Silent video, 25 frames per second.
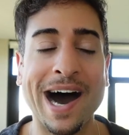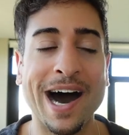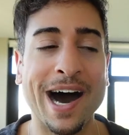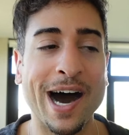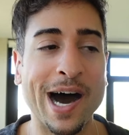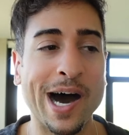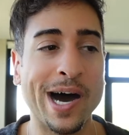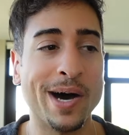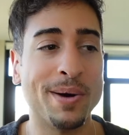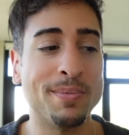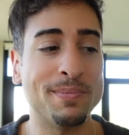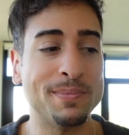
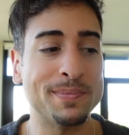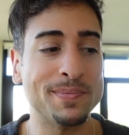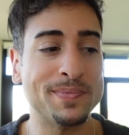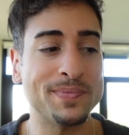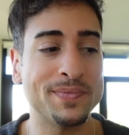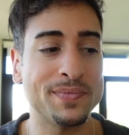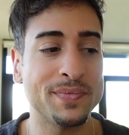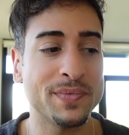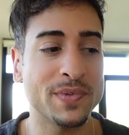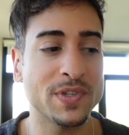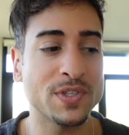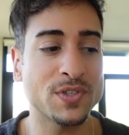um,
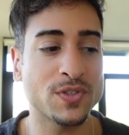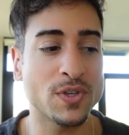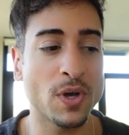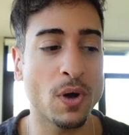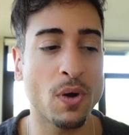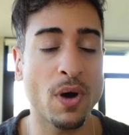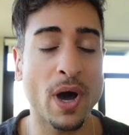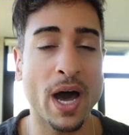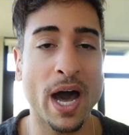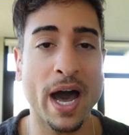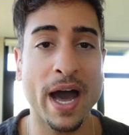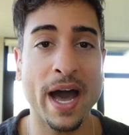
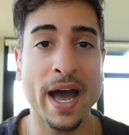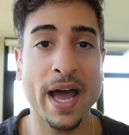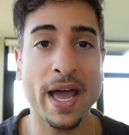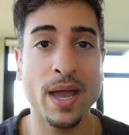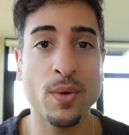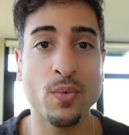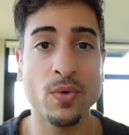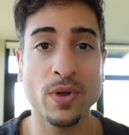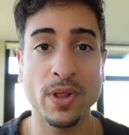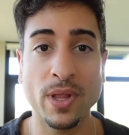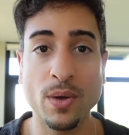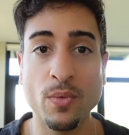so I
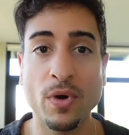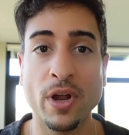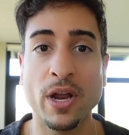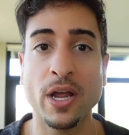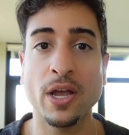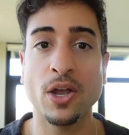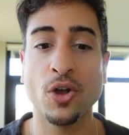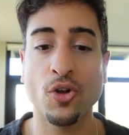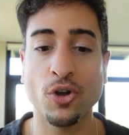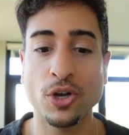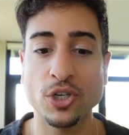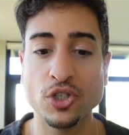really want to
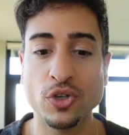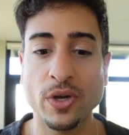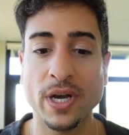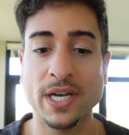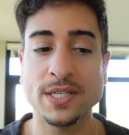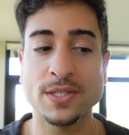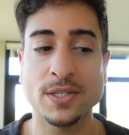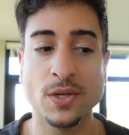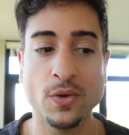encourage you guys